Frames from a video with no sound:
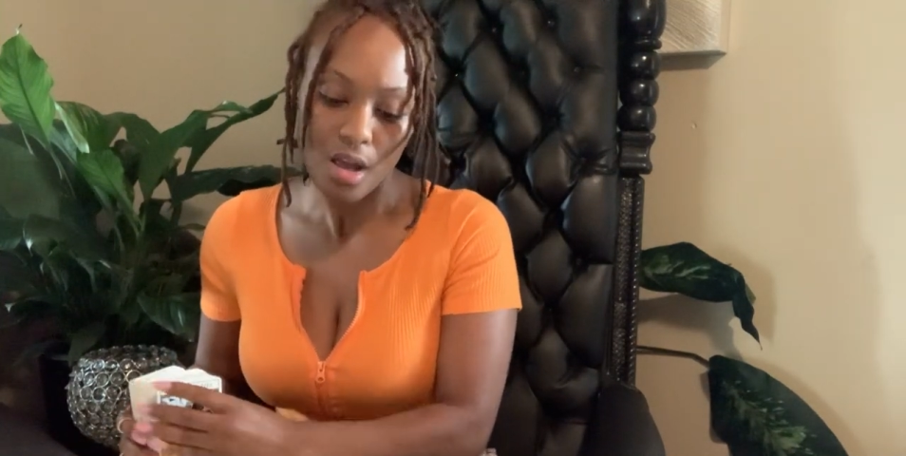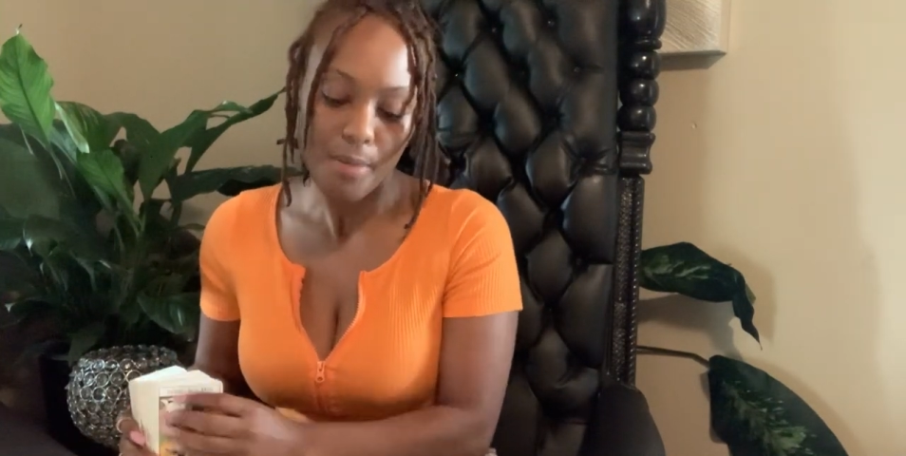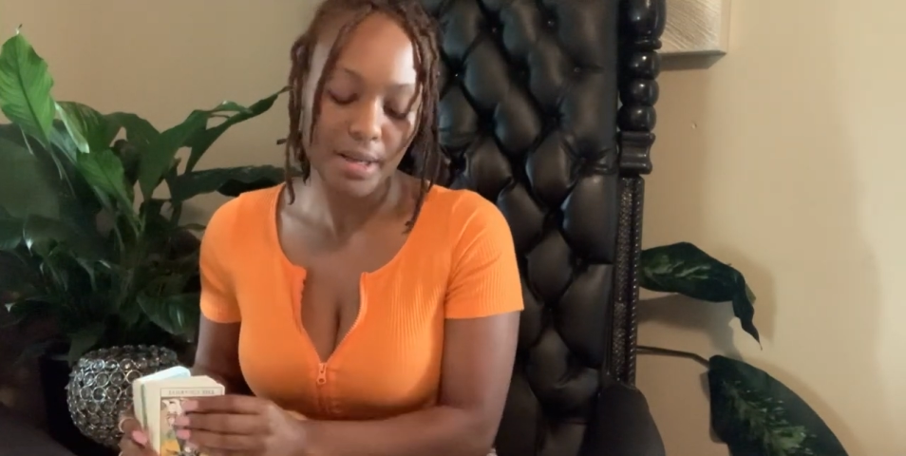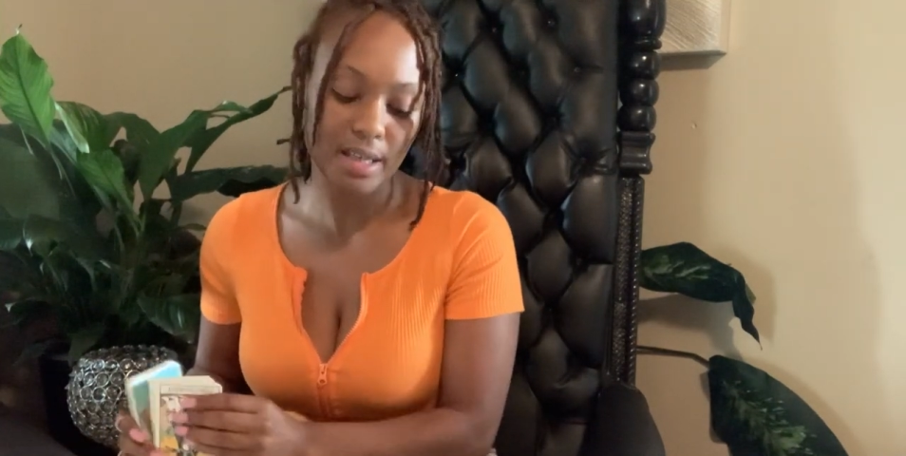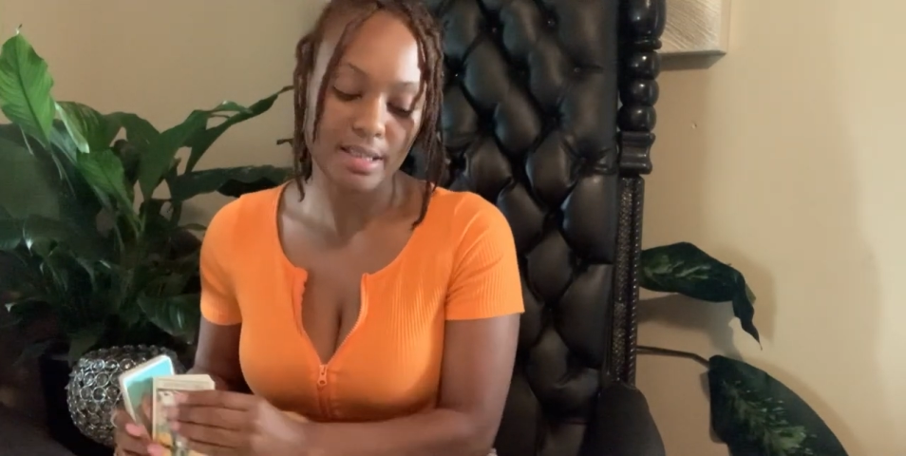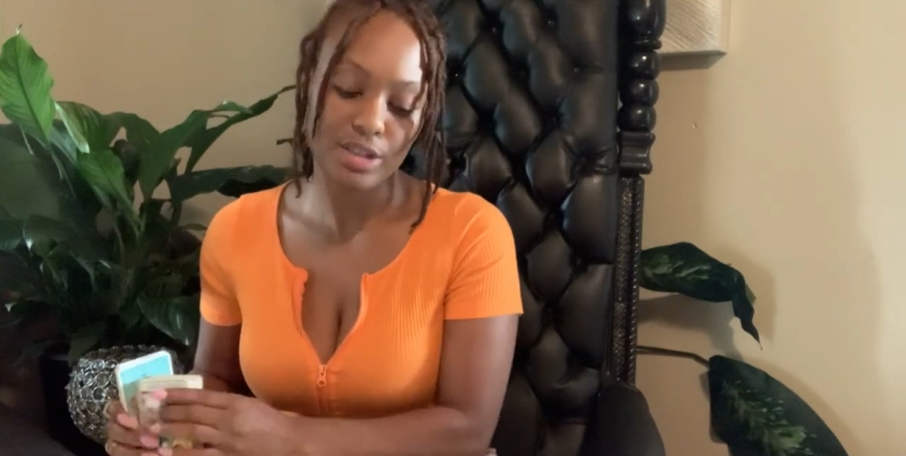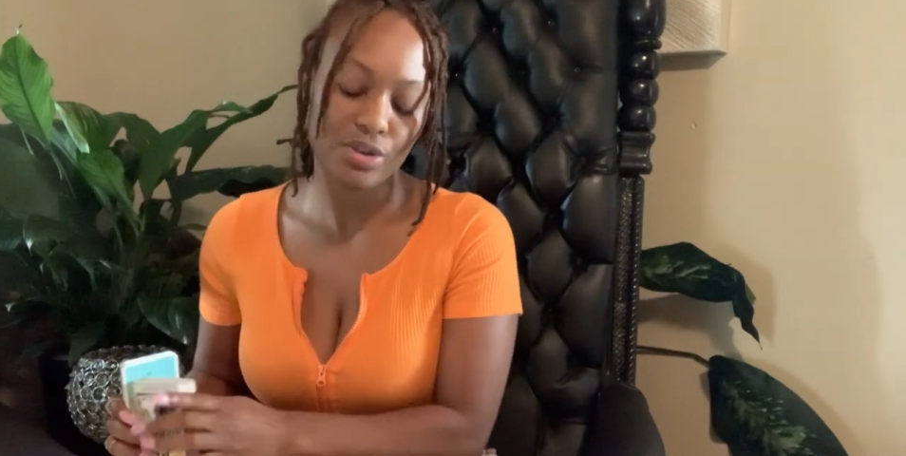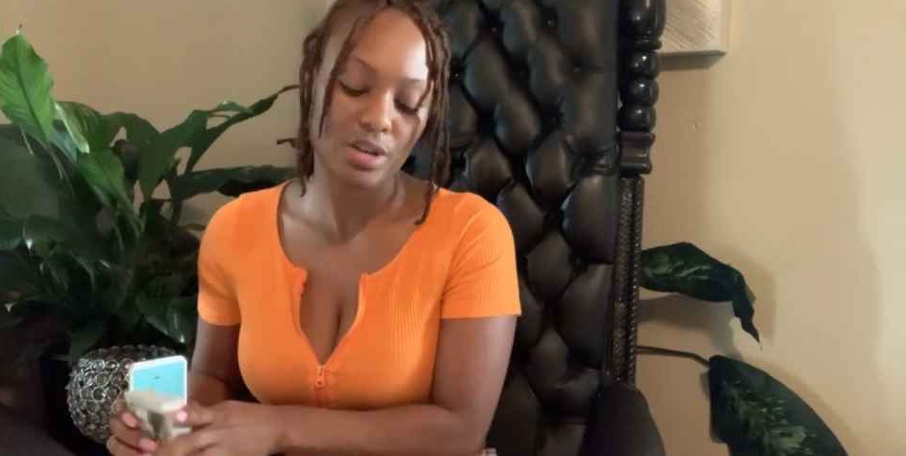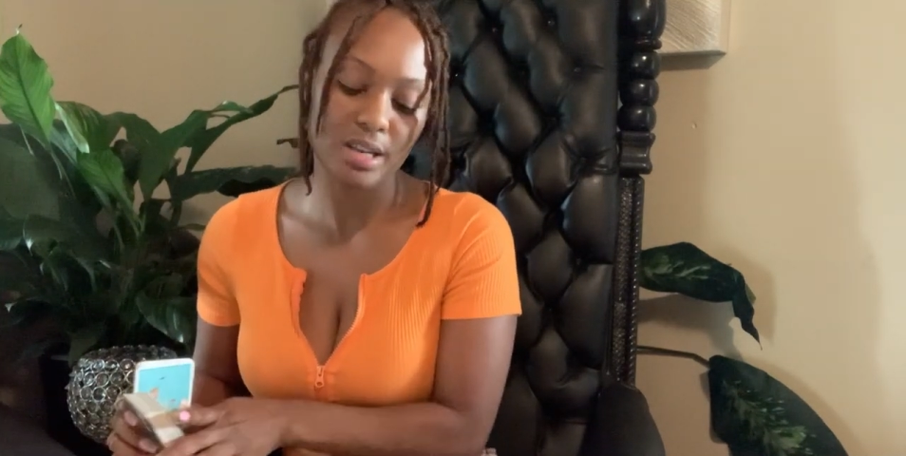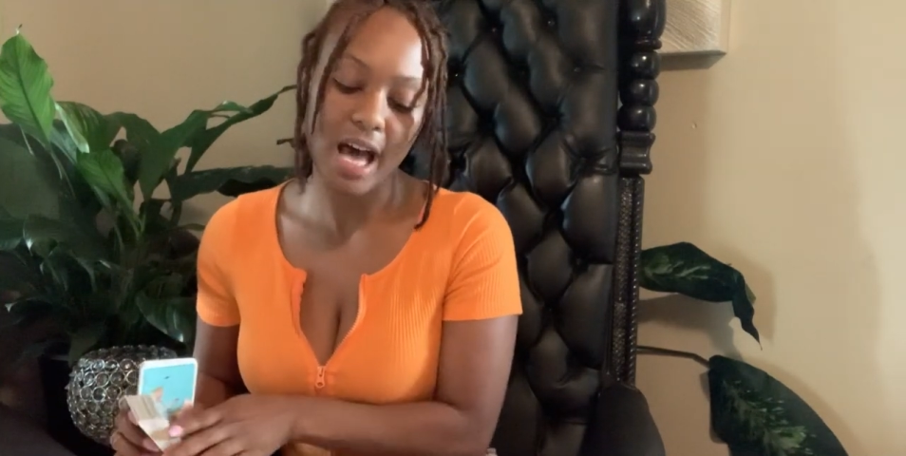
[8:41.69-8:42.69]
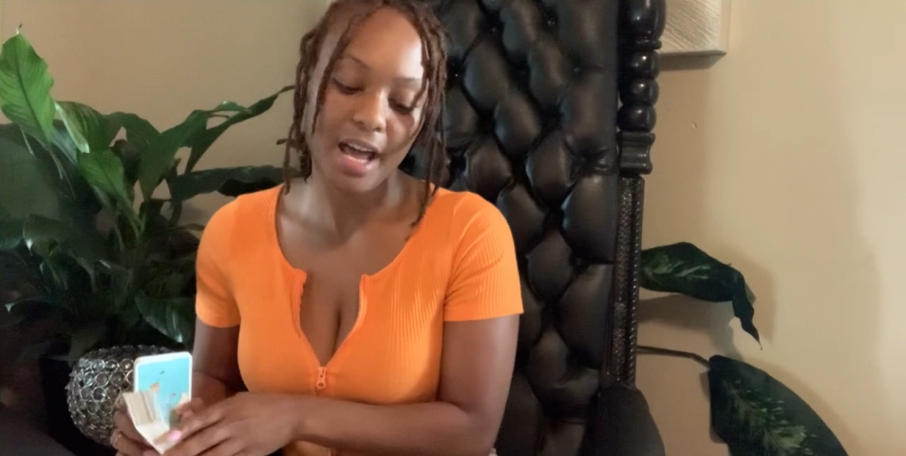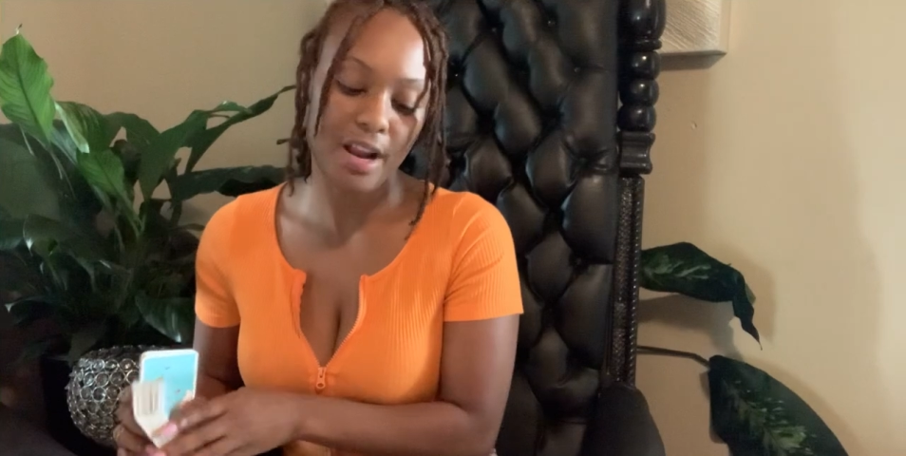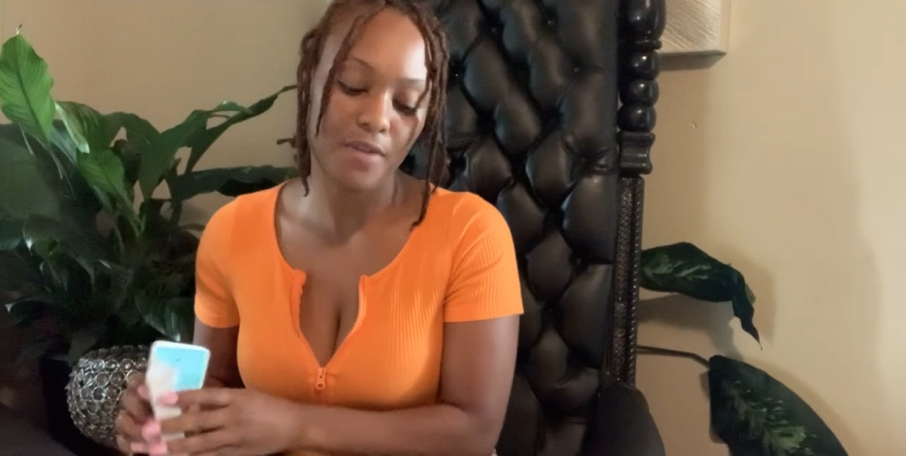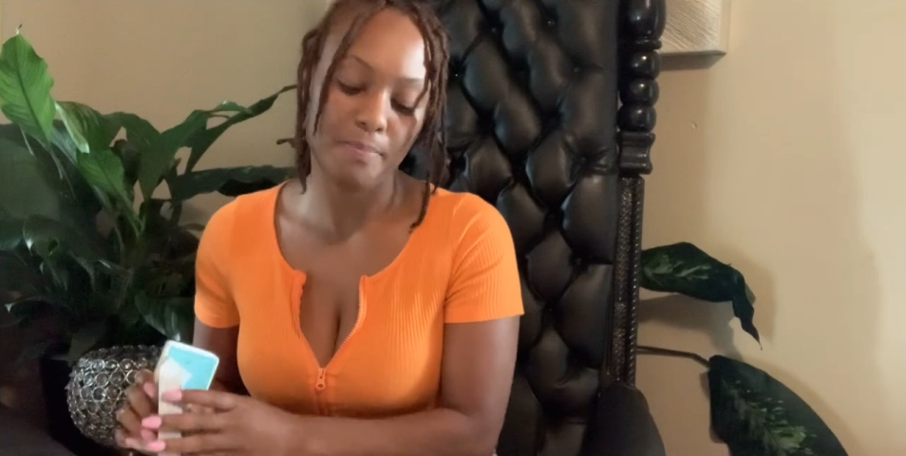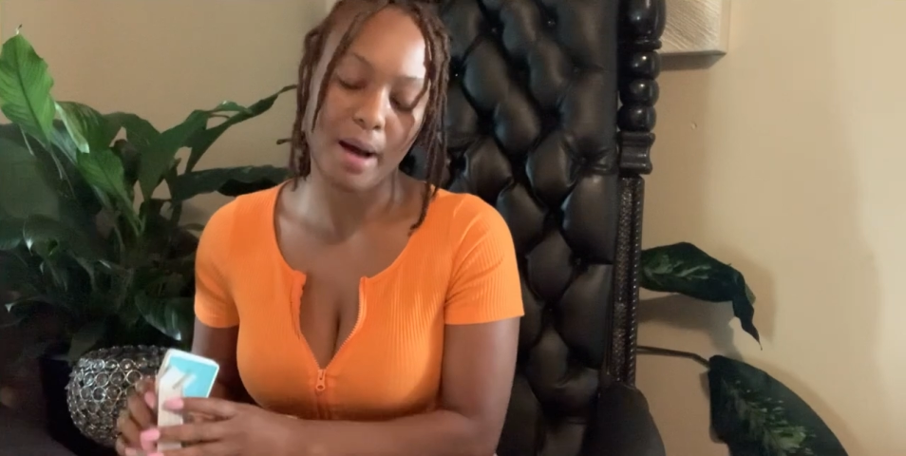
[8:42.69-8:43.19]
Because not
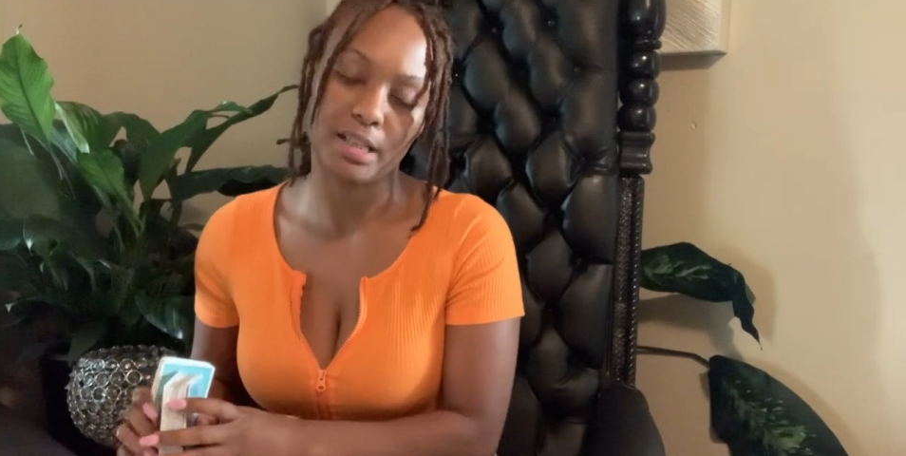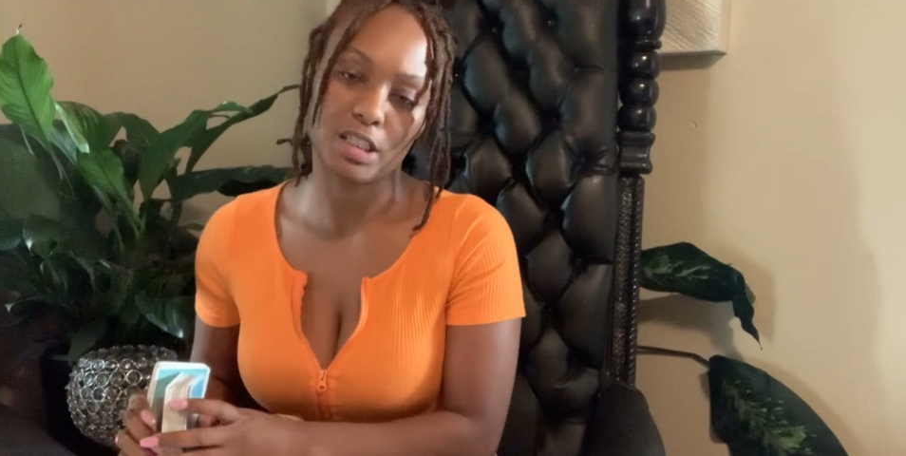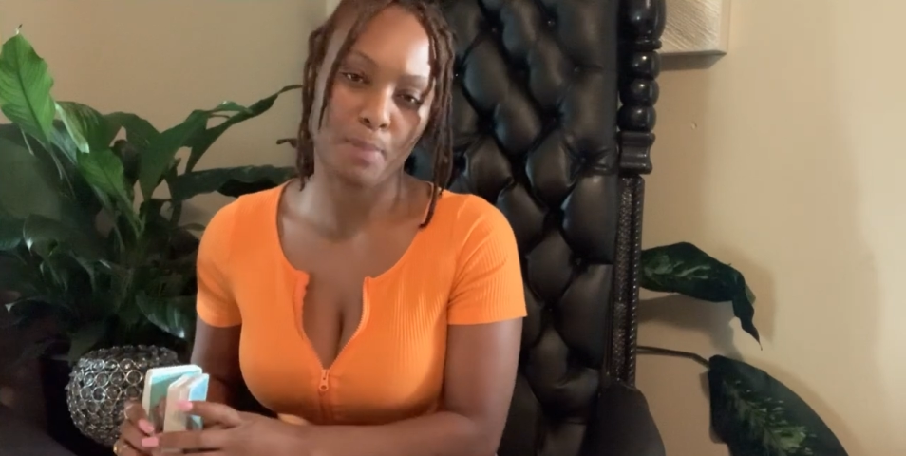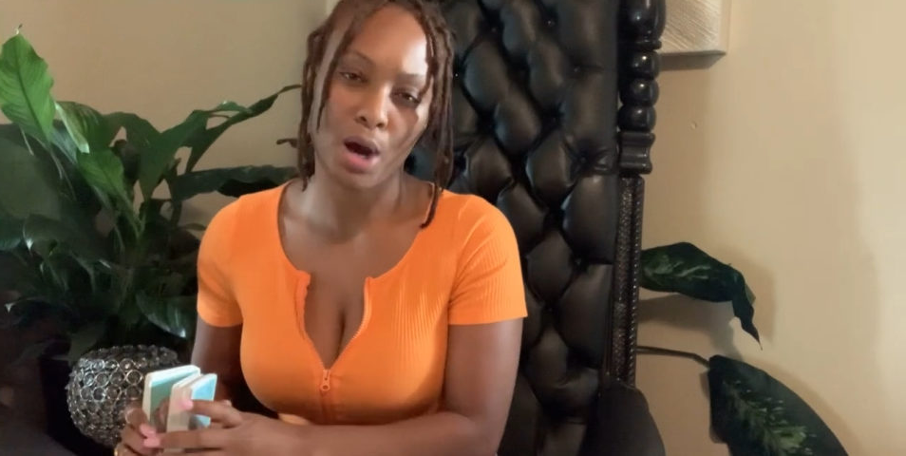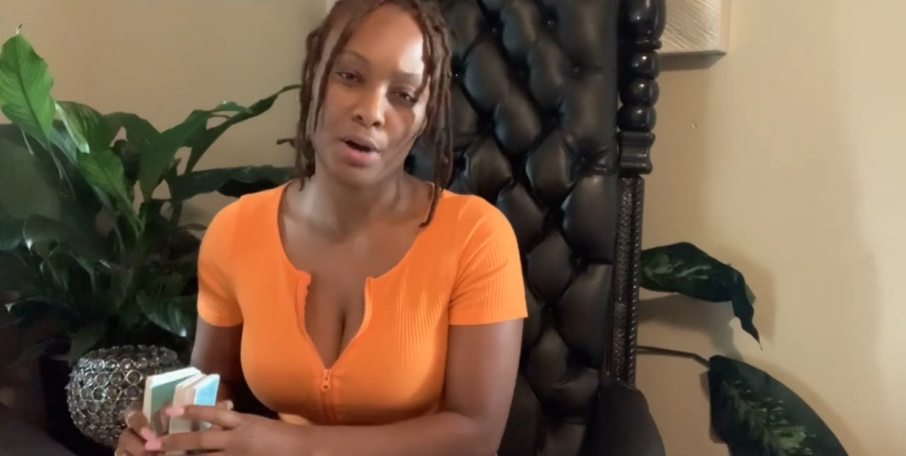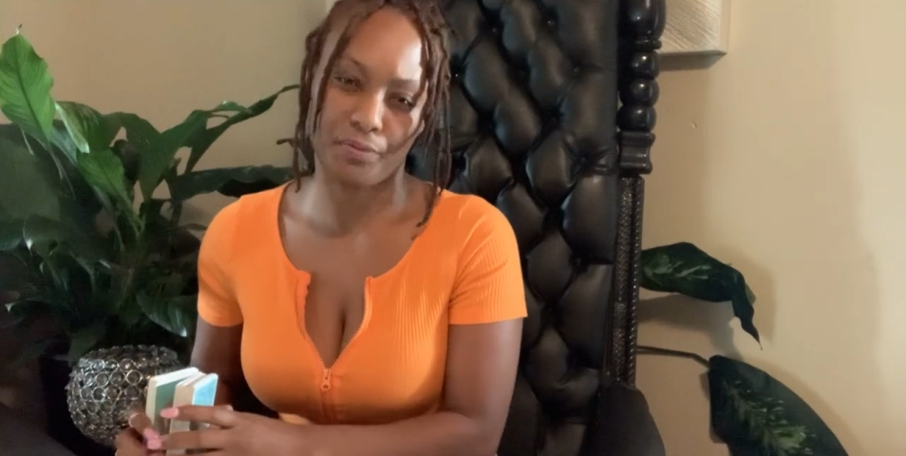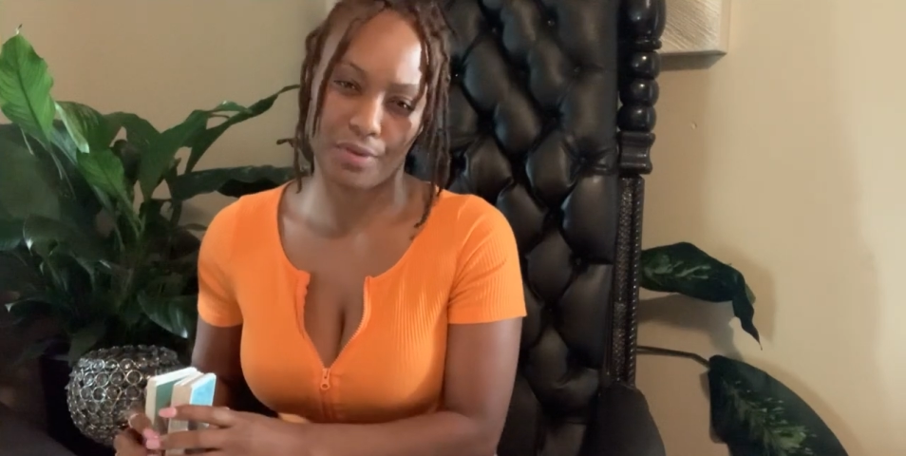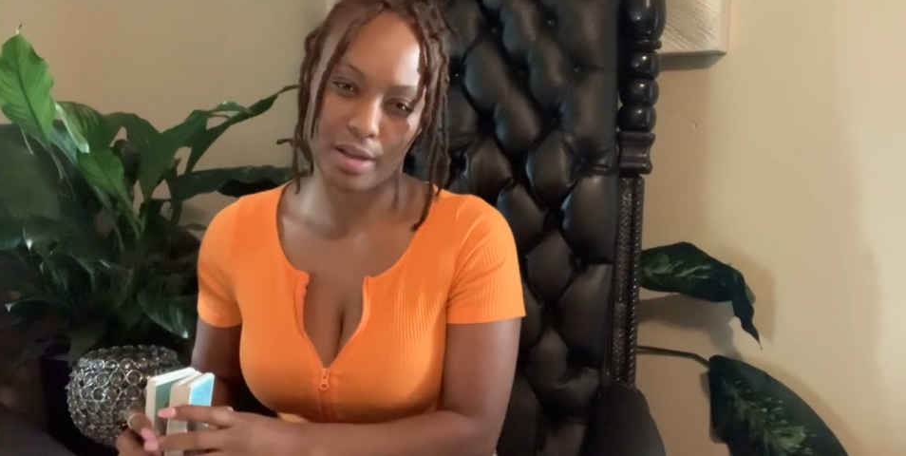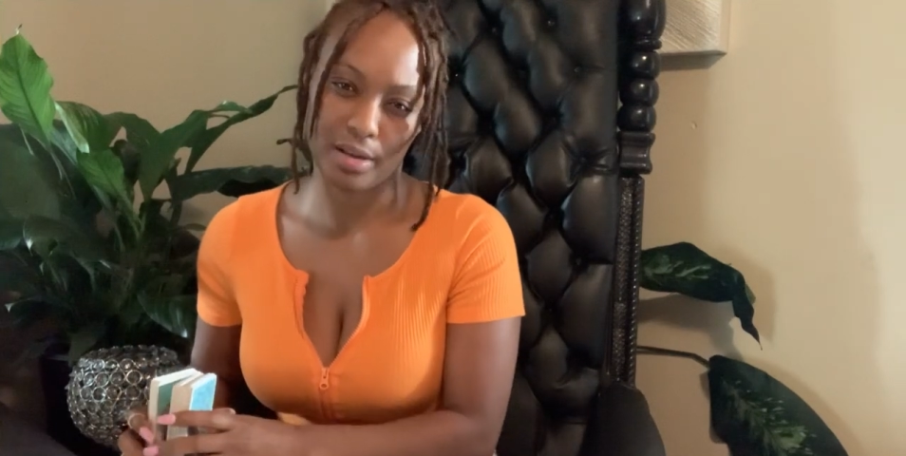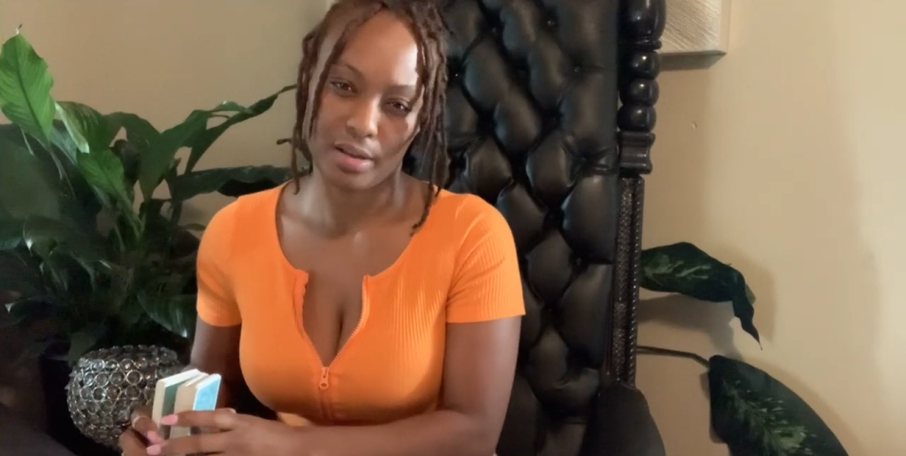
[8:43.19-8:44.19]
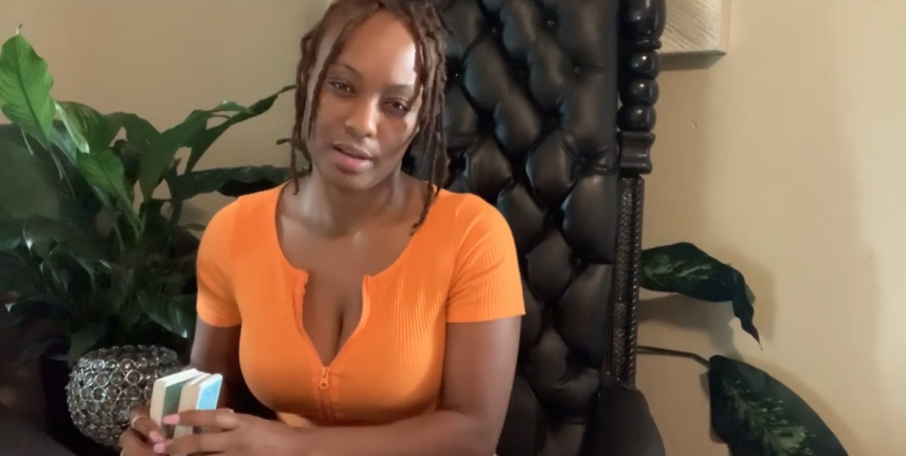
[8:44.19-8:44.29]
everybody's perfect.